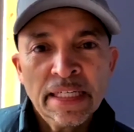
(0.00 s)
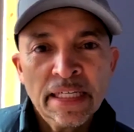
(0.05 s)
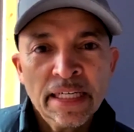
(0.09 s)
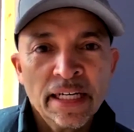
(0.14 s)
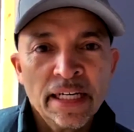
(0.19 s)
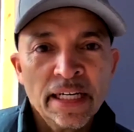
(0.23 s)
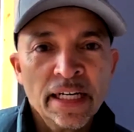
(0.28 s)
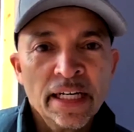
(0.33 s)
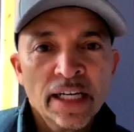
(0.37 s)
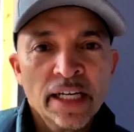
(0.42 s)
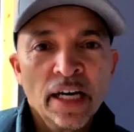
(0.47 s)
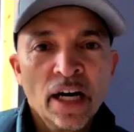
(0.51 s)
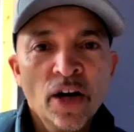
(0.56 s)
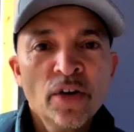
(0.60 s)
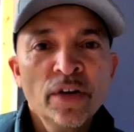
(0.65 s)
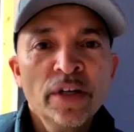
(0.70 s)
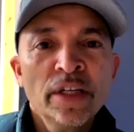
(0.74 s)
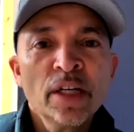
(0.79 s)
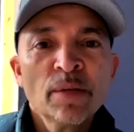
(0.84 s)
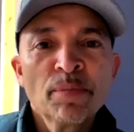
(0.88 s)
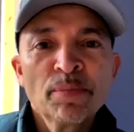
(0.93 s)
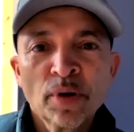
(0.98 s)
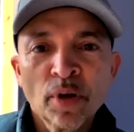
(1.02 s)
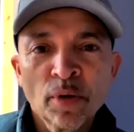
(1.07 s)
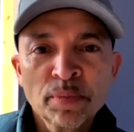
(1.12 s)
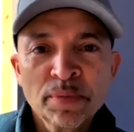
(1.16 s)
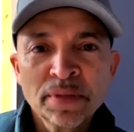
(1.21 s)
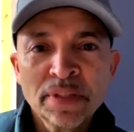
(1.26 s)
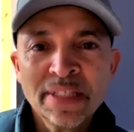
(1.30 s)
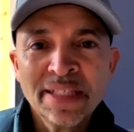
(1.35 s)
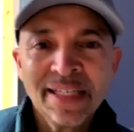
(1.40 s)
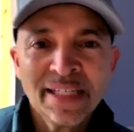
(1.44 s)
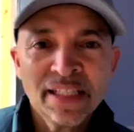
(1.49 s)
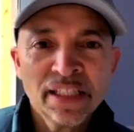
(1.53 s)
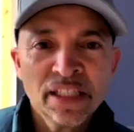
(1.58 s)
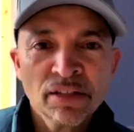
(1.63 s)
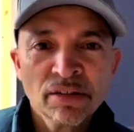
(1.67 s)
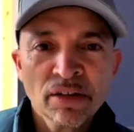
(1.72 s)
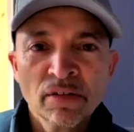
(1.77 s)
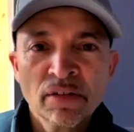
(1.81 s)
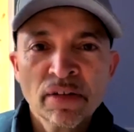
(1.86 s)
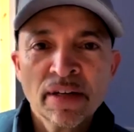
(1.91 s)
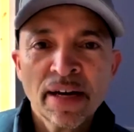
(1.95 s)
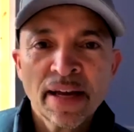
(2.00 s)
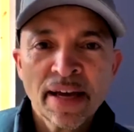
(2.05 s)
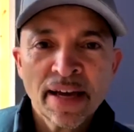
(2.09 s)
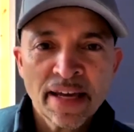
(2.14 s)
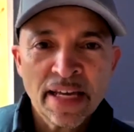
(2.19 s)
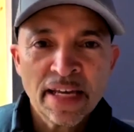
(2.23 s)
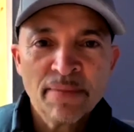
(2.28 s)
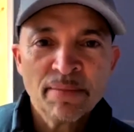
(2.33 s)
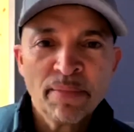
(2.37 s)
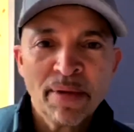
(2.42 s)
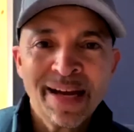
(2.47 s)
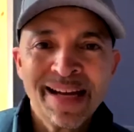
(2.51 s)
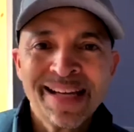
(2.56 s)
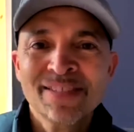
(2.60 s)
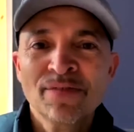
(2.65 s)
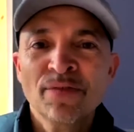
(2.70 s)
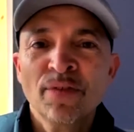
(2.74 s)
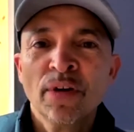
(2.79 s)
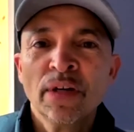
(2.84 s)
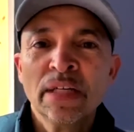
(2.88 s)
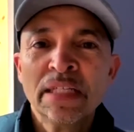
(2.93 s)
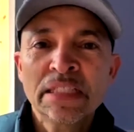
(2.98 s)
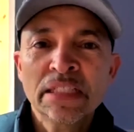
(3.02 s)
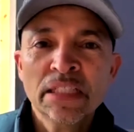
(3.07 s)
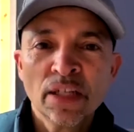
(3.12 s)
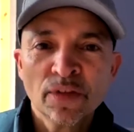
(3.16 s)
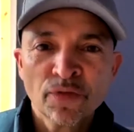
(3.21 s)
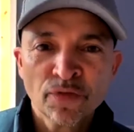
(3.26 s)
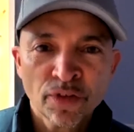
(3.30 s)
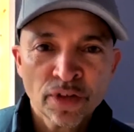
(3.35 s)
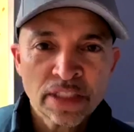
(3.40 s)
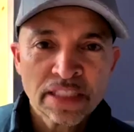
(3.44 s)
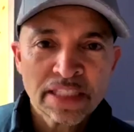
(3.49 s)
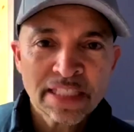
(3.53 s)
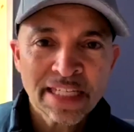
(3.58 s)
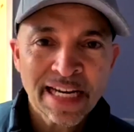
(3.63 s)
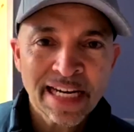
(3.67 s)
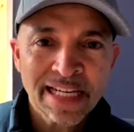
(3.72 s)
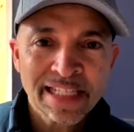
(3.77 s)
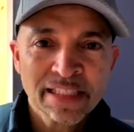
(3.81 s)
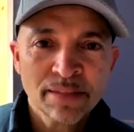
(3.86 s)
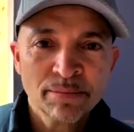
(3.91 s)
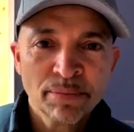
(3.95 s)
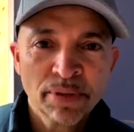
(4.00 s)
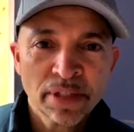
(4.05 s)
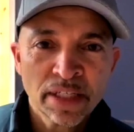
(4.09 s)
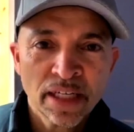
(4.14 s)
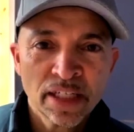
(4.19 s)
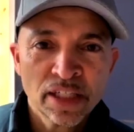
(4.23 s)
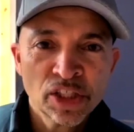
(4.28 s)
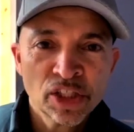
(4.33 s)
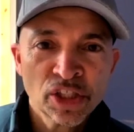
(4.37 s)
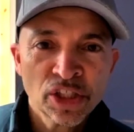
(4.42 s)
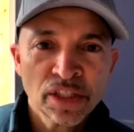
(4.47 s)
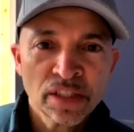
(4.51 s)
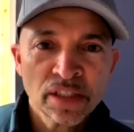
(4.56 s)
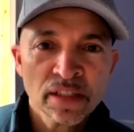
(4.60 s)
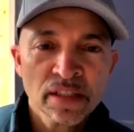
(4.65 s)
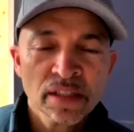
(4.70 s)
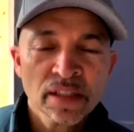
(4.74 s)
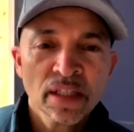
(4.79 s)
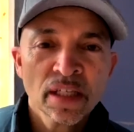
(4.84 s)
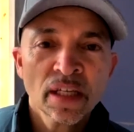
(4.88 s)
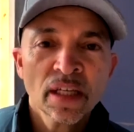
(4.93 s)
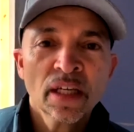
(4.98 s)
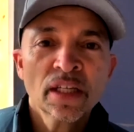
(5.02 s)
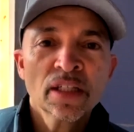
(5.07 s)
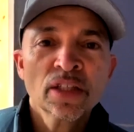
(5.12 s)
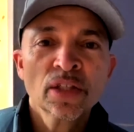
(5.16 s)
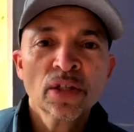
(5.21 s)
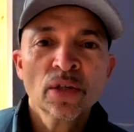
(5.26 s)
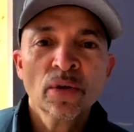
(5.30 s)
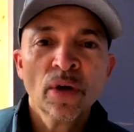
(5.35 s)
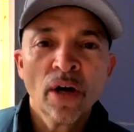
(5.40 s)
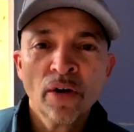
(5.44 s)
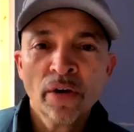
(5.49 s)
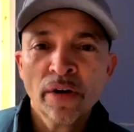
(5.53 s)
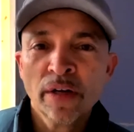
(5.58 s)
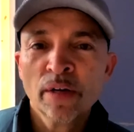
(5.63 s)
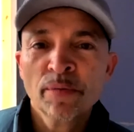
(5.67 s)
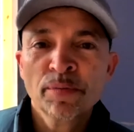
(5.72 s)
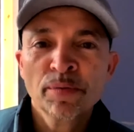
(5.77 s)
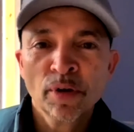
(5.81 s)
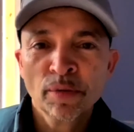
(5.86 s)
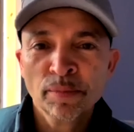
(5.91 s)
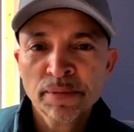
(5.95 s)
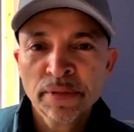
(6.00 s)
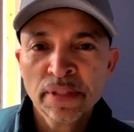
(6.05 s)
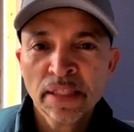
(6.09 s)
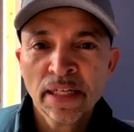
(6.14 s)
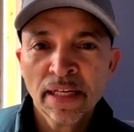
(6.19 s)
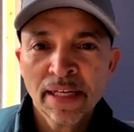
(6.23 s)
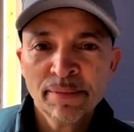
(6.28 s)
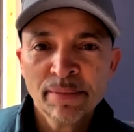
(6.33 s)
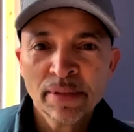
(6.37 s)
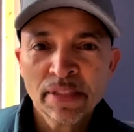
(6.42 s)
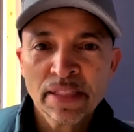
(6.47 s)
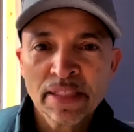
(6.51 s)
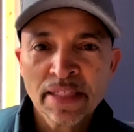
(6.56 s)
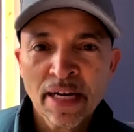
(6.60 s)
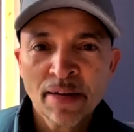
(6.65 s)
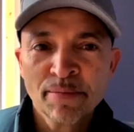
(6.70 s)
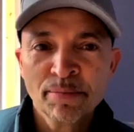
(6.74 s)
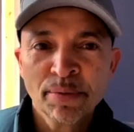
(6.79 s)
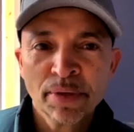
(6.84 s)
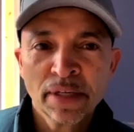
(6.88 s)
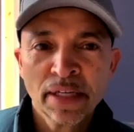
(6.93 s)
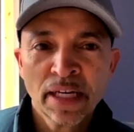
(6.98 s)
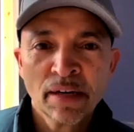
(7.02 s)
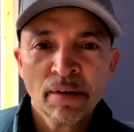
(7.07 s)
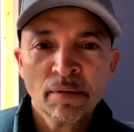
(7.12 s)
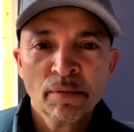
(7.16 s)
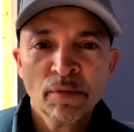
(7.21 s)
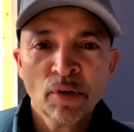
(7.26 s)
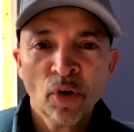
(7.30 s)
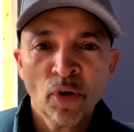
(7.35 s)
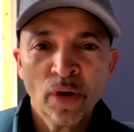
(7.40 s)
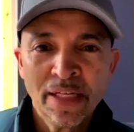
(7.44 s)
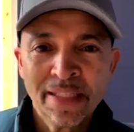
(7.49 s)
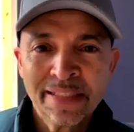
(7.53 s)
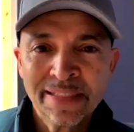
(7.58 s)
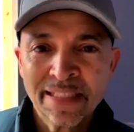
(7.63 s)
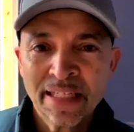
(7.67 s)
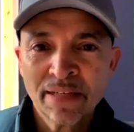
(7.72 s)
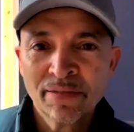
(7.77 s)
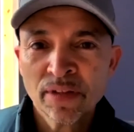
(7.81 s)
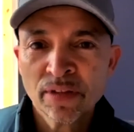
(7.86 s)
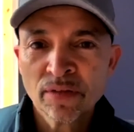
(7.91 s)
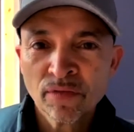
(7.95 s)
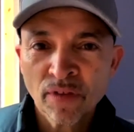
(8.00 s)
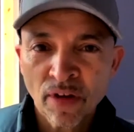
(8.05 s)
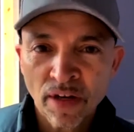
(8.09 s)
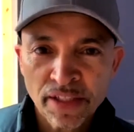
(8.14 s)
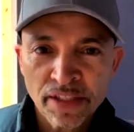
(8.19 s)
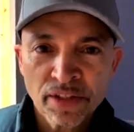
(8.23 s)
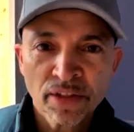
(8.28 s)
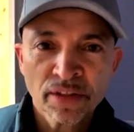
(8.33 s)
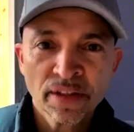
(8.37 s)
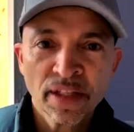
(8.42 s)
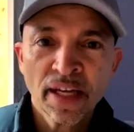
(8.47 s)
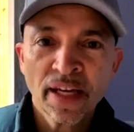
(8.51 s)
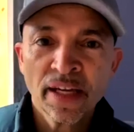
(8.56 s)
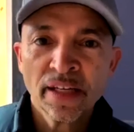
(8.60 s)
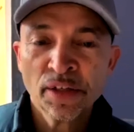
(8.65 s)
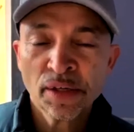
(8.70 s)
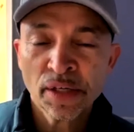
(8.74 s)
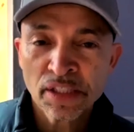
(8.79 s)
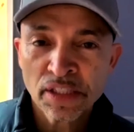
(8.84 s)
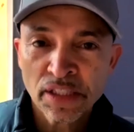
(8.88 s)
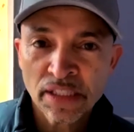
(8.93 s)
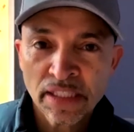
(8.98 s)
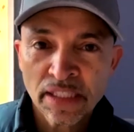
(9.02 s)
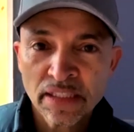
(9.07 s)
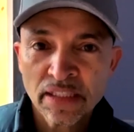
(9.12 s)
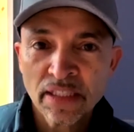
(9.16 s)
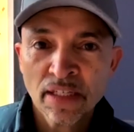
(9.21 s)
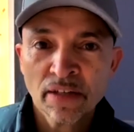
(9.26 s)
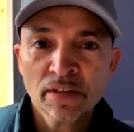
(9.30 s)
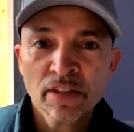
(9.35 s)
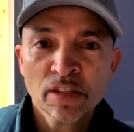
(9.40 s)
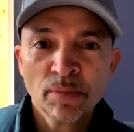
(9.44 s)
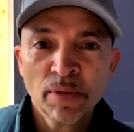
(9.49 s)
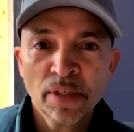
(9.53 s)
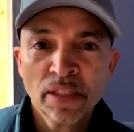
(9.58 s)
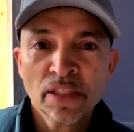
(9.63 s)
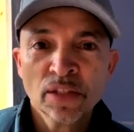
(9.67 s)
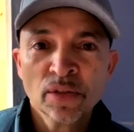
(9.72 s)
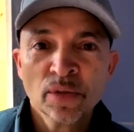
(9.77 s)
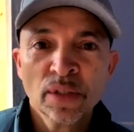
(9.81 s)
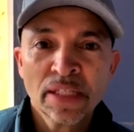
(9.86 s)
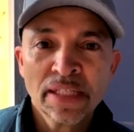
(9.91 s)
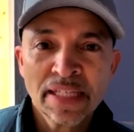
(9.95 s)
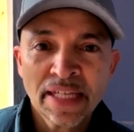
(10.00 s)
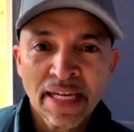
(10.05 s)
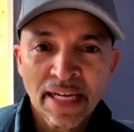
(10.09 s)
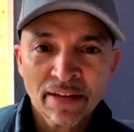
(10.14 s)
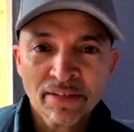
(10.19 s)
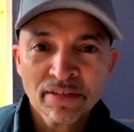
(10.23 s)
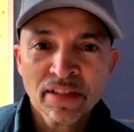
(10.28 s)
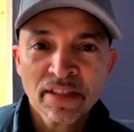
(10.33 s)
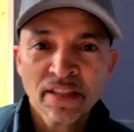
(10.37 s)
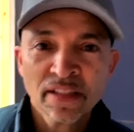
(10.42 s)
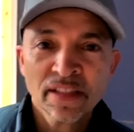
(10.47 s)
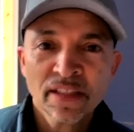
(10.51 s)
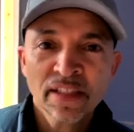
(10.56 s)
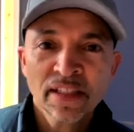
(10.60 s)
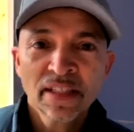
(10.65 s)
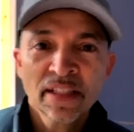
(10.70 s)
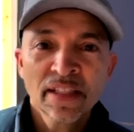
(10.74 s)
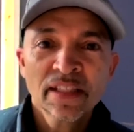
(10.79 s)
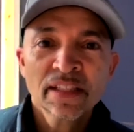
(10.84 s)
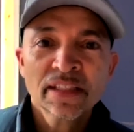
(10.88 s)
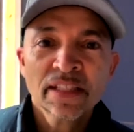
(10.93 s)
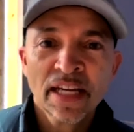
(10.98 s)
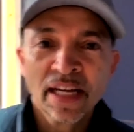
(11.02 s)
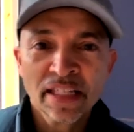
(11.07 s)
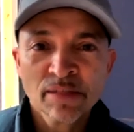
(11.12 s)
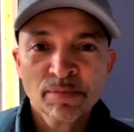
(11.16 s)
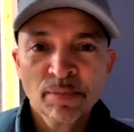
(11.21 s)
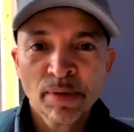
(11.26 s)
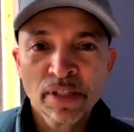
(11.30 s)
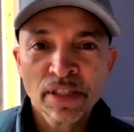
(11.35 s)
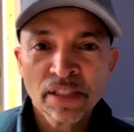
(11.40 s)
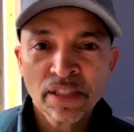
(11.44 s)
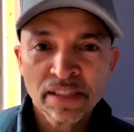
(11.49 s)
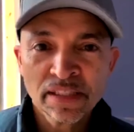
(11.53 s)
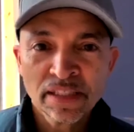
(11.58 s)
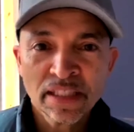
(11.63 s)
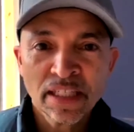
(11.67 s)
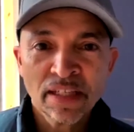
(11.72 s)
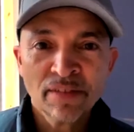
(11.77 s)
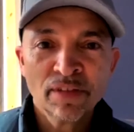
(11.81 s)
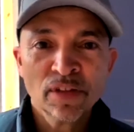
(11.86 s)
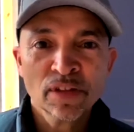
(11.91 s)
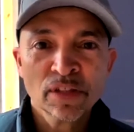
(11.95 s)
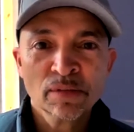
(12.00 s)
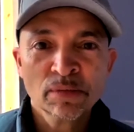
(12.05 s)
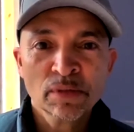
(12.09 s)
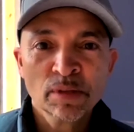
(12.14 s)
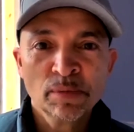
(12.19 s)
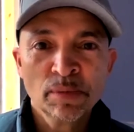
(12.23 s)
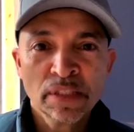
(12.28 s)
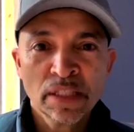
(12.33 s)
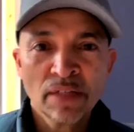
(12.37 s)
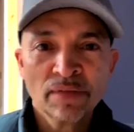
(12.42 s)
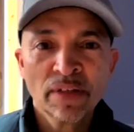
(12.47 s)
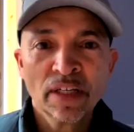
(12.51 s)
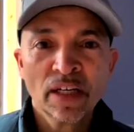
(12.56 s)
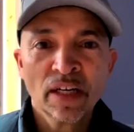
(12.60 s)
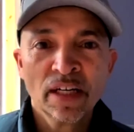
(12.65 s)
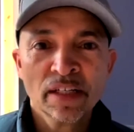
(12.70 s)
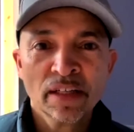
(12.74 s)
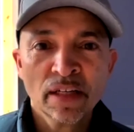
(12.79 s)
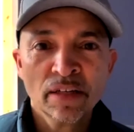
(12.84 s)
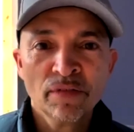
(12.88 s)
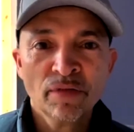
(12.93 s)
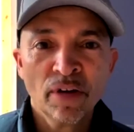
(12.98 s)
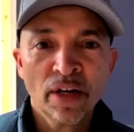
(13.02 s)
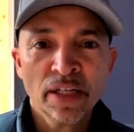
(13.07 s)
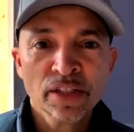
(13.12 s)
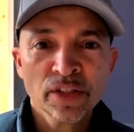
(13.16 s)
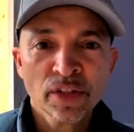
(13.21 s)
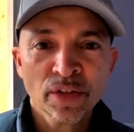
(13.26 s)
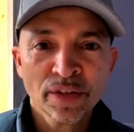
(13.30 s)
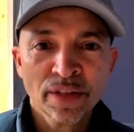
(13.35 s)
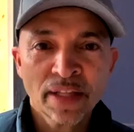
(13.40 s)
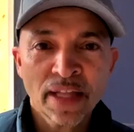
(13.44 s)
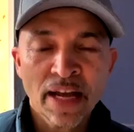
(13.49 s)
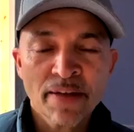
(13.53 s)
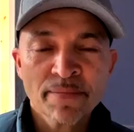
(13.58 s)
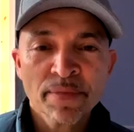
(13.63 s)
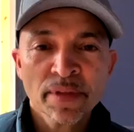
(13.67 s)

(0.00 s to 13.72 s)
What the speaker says: Owning a property in your own name has very different tax implications to owning a property in a limited company, and I'm not here to give you advice on that, and you actually need to go and speak to an accountant, tax specialist, to give you some specific advice on that.